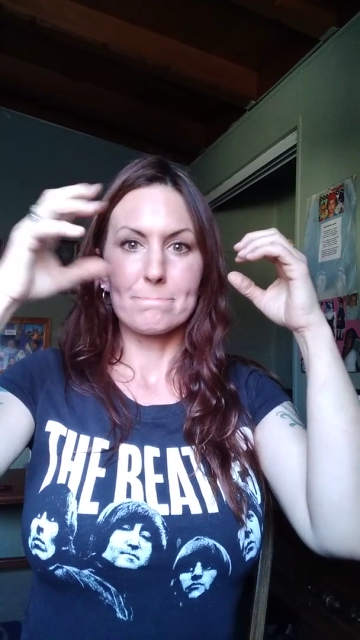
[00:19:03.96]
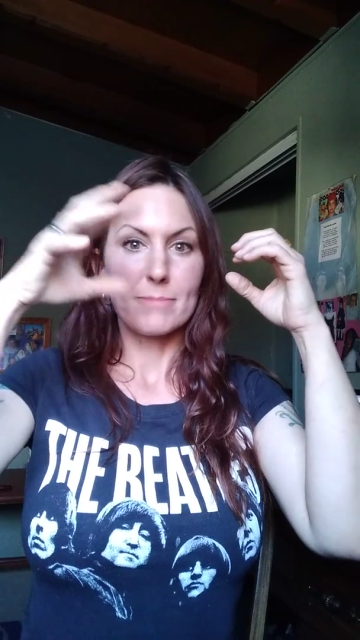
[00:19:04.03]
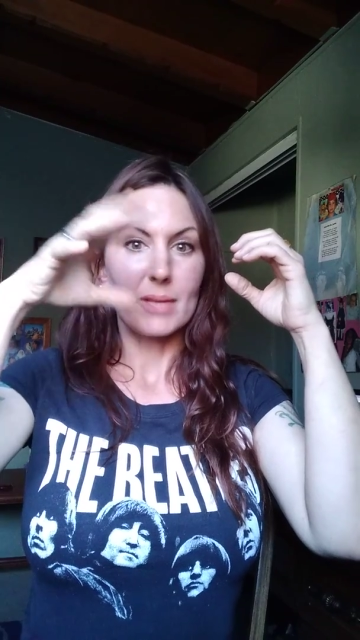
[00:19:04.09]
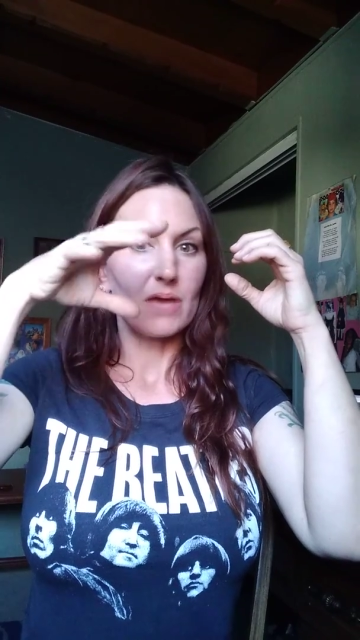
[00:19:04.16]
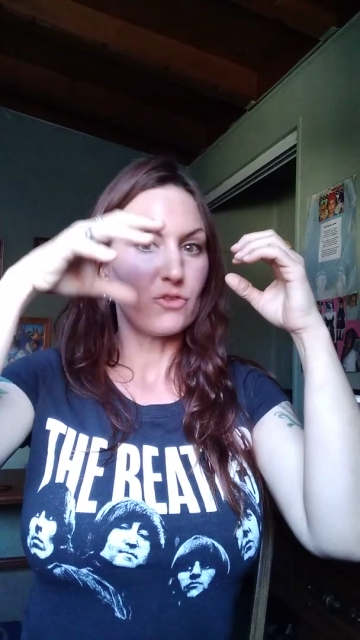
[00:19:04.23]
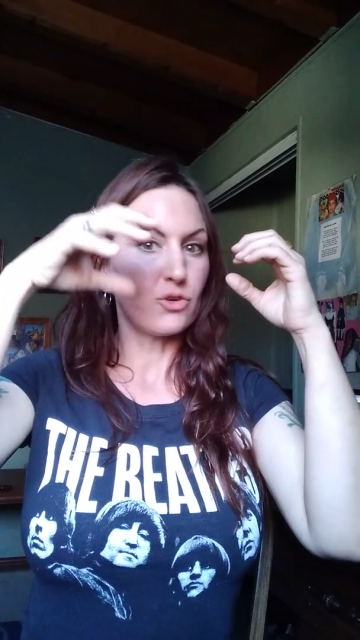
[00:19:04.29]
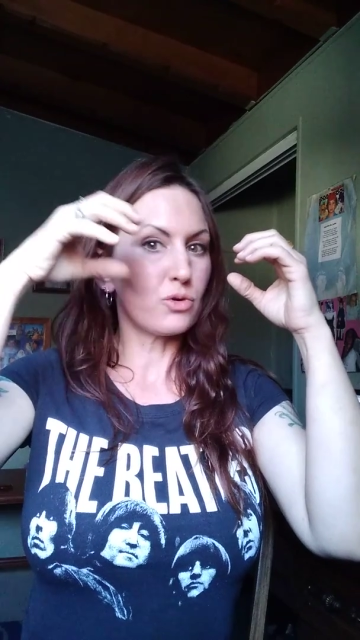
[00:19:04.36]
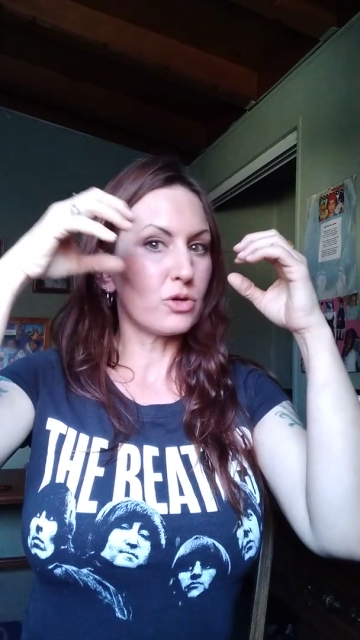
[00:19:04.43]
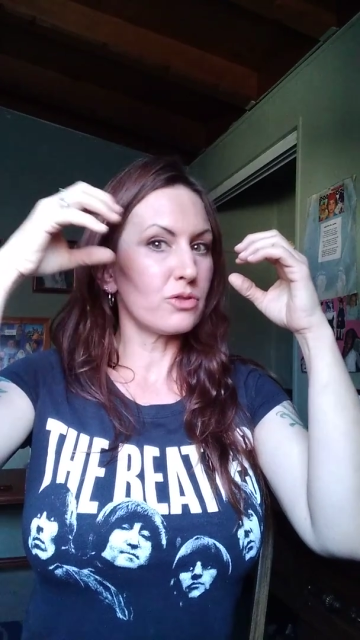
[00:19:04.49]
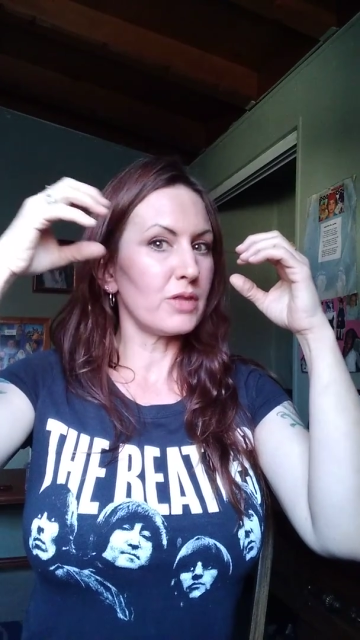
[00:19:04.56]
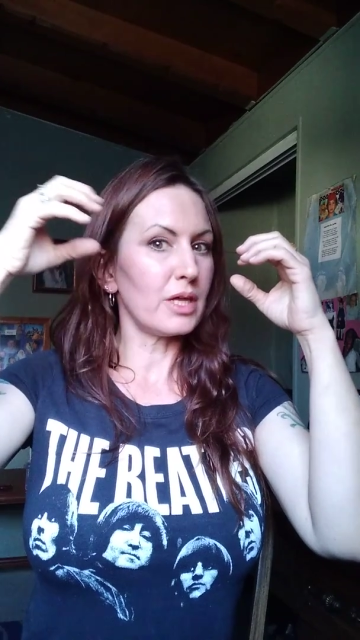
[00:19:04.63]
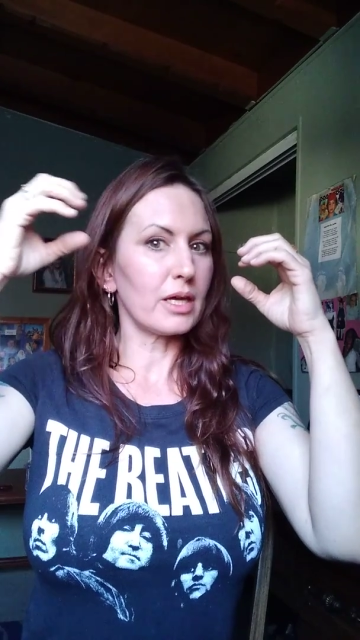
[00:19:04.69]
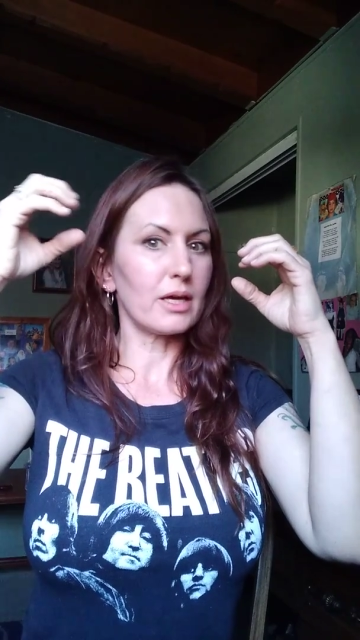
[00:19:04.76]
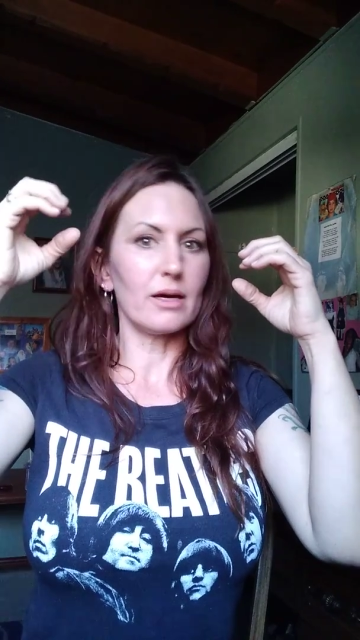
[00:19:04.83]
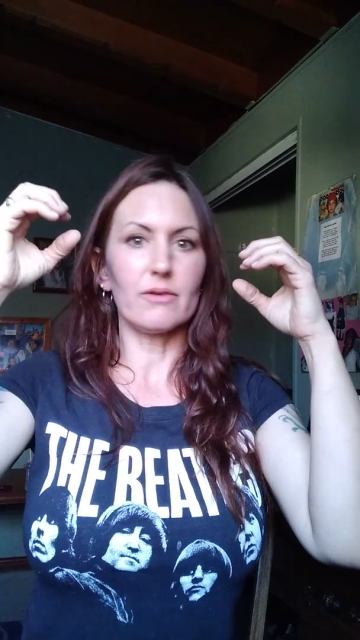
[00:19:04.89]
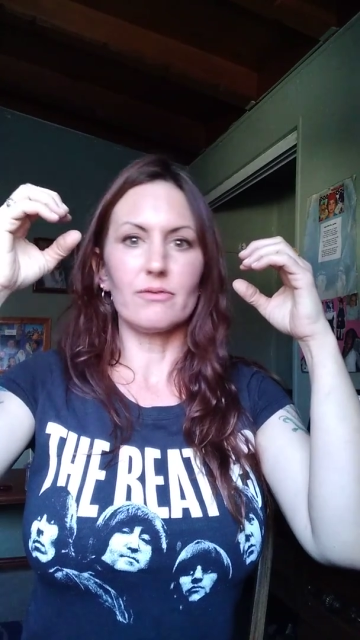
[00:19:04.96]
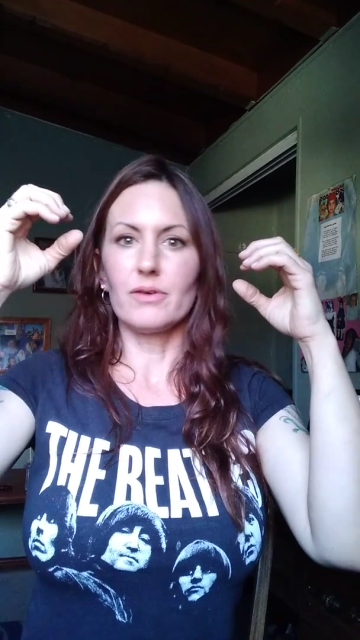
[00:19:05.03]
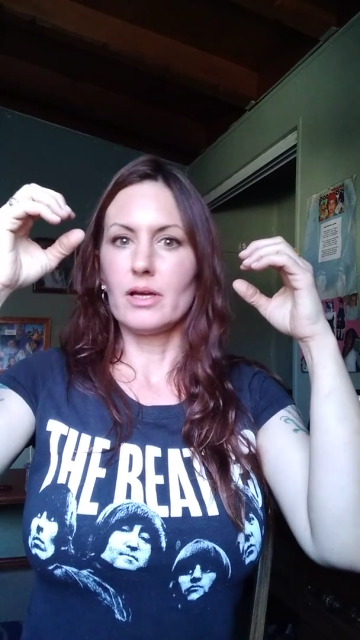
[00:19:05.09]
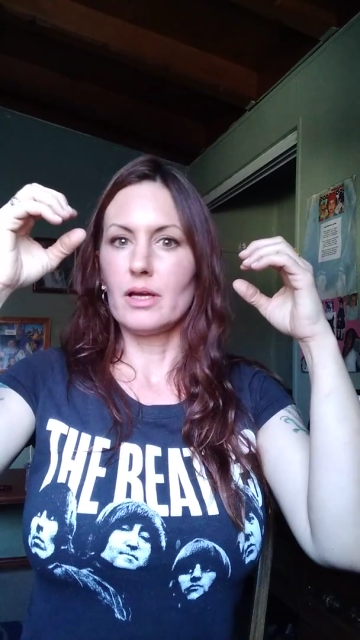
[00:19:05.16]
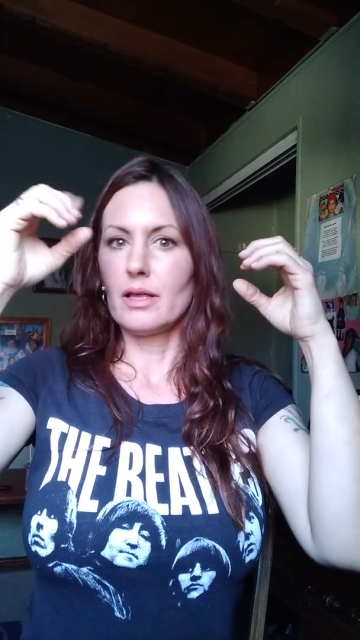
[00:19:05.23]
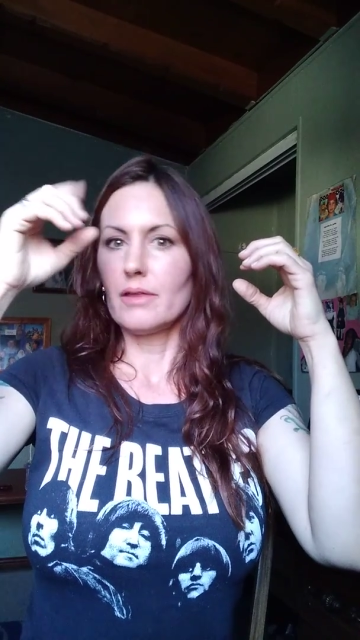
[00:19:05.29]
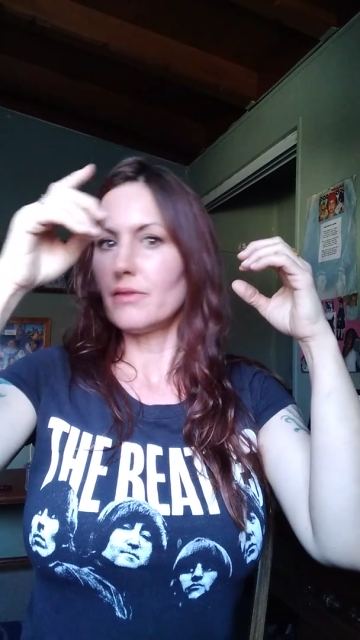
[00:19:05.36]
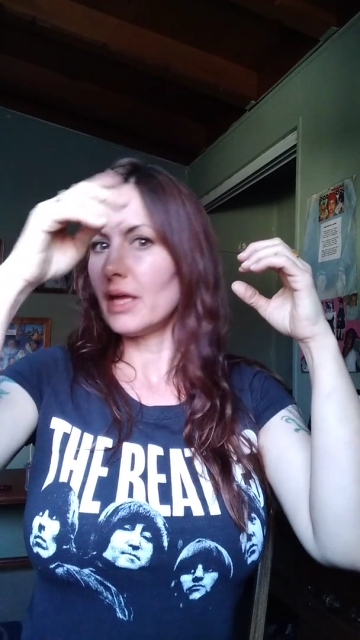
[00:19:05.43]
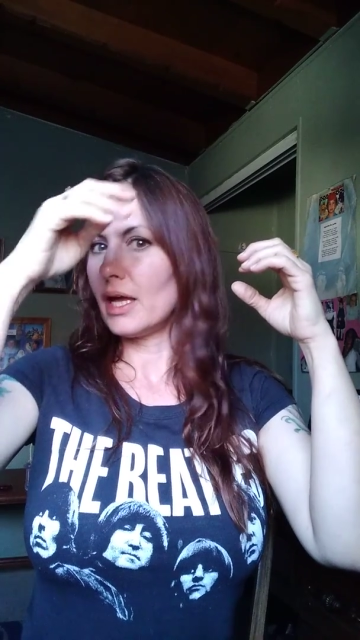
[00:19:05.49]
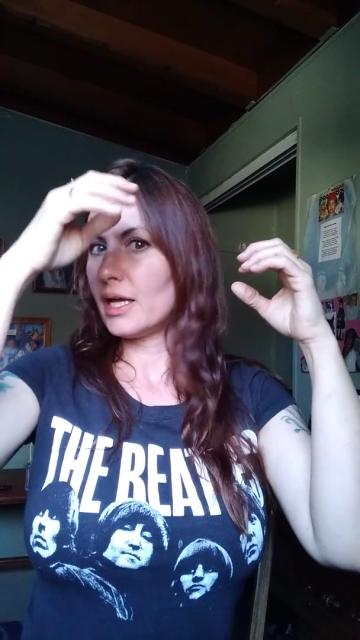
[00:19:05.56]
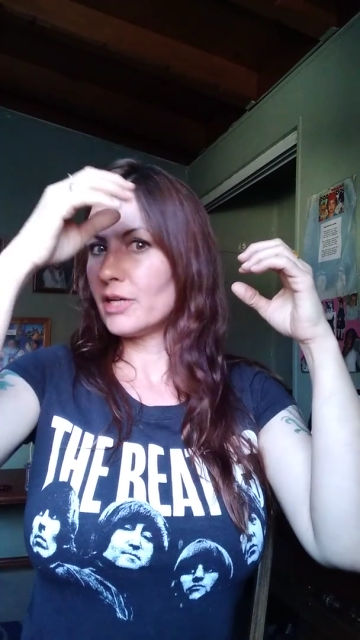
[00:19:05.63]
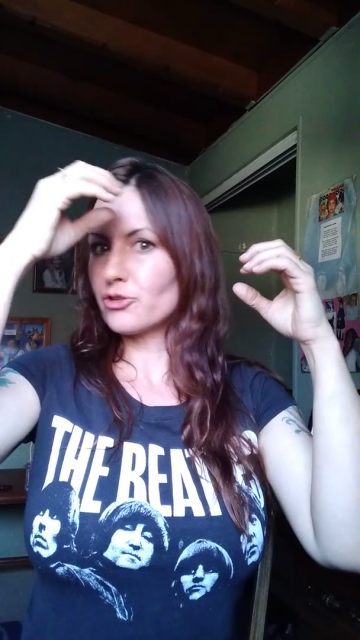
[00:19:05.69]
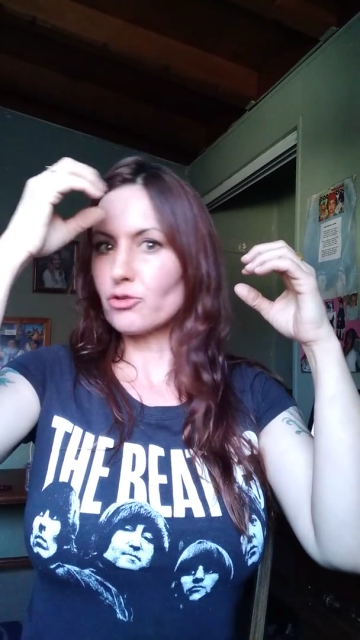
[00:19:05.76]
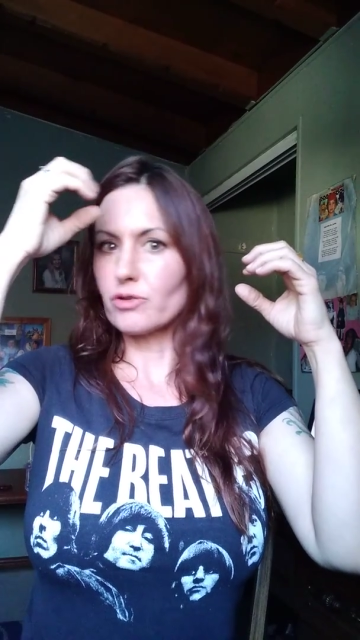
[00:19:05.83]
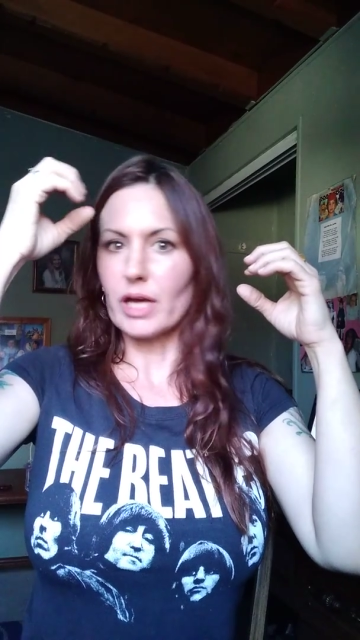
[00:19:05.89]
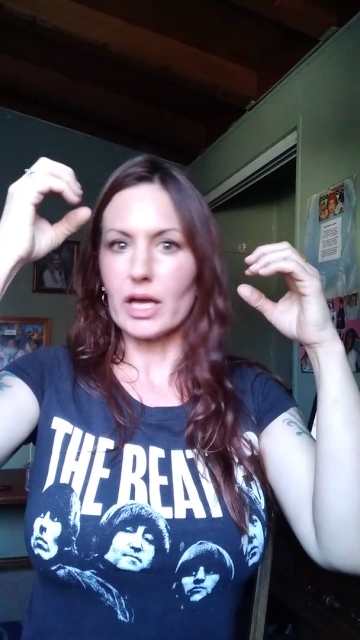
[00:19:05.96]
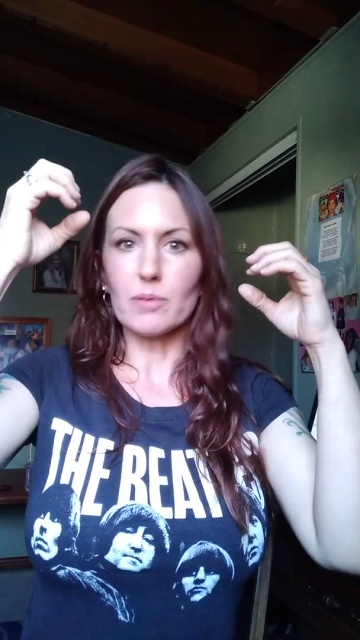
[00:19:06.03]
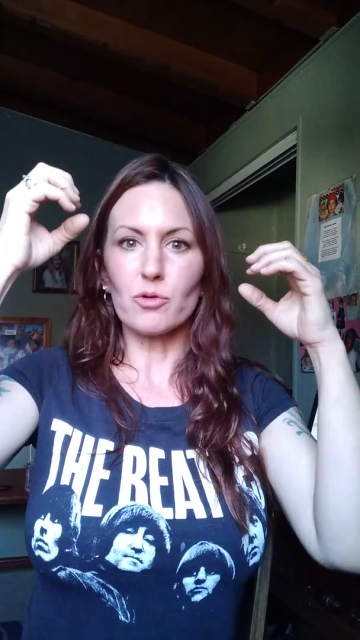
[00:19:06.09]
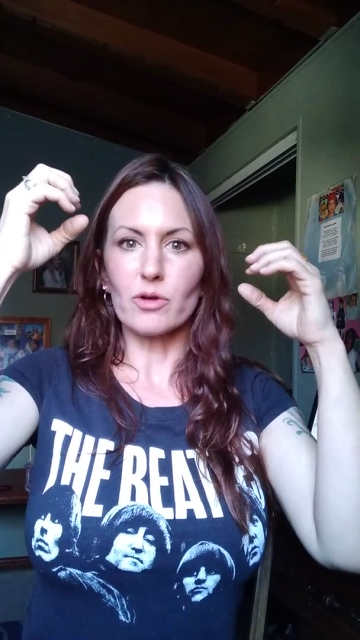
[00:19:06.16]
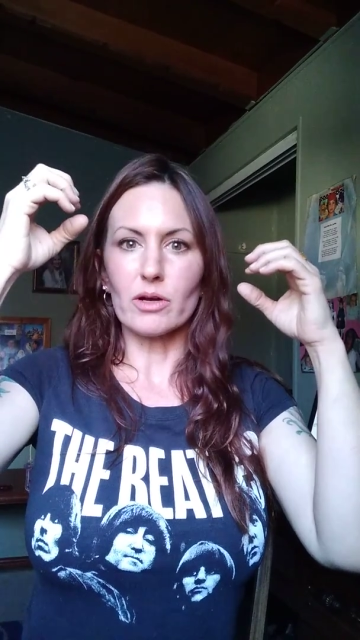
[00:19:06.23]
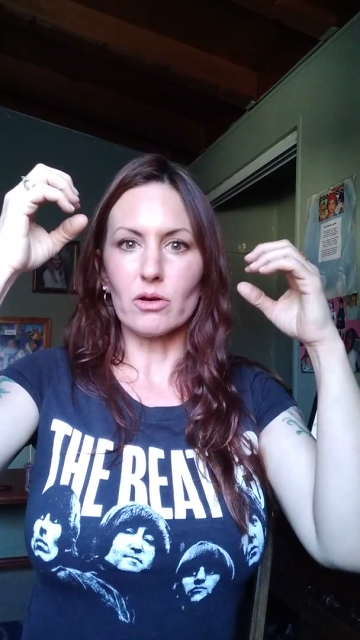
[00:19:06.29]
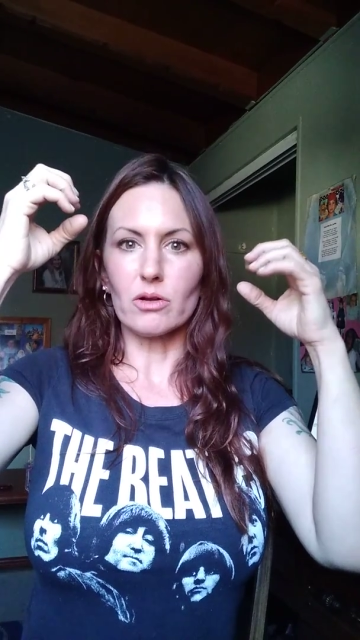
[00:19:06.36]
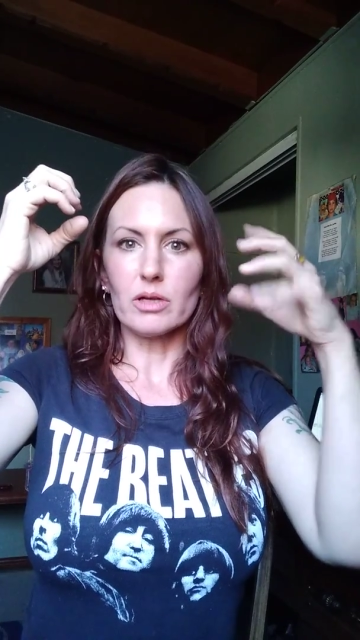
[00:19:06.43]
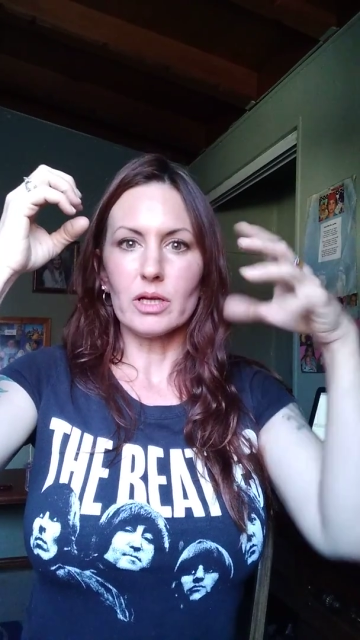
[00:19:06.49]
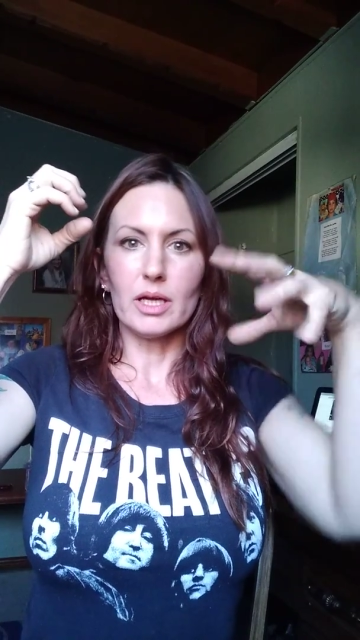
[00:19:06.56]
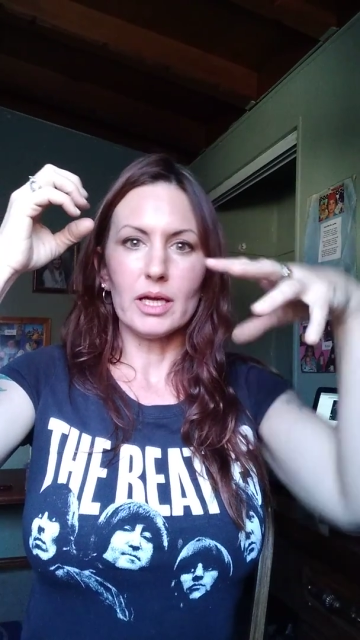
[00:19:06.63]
If you could think of the angel Gabriel,